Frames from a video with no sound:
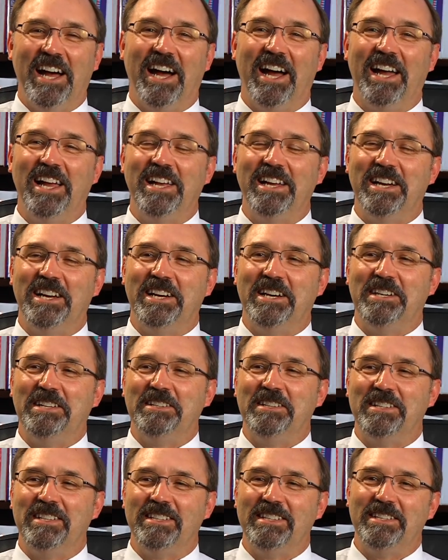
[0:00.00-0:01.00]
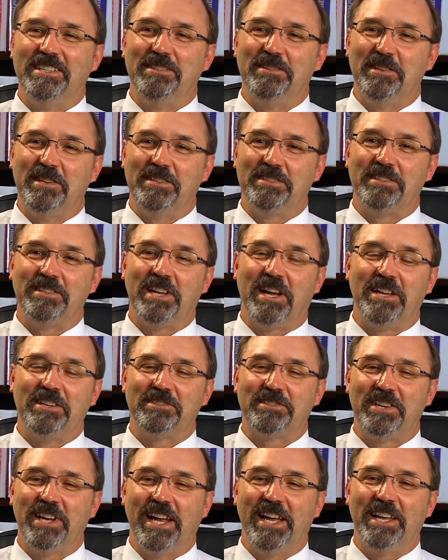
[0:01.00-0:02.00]
I uh, as a
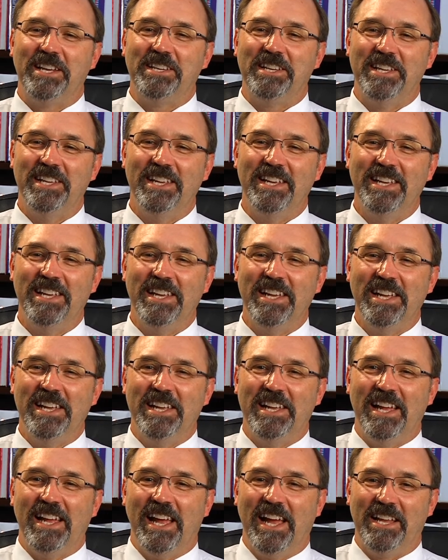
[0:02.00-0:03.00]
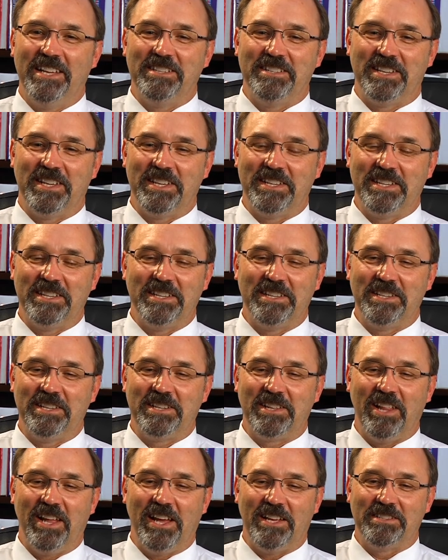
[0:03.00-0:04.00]
non-trad hadn't taken any
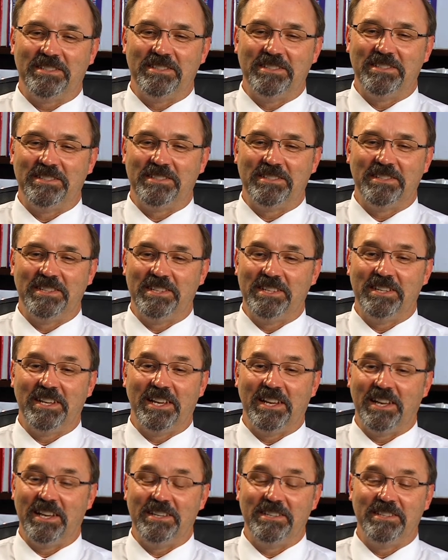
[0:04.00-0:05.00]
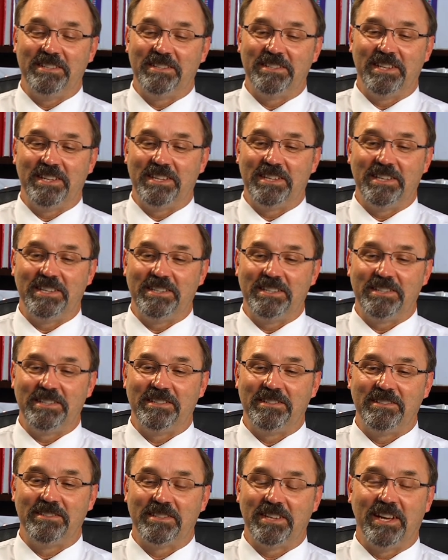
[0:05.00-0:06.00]
classes, and, and, I didn't take any
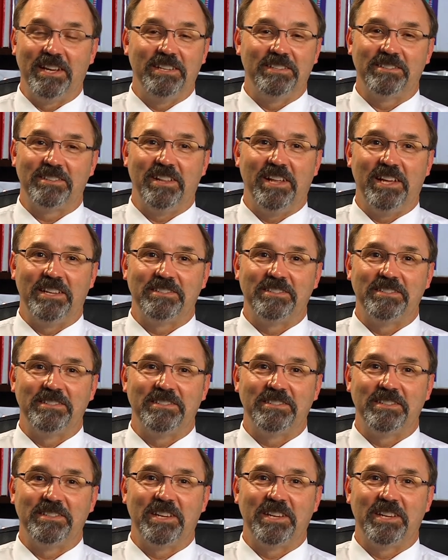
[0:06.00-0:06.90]
science classes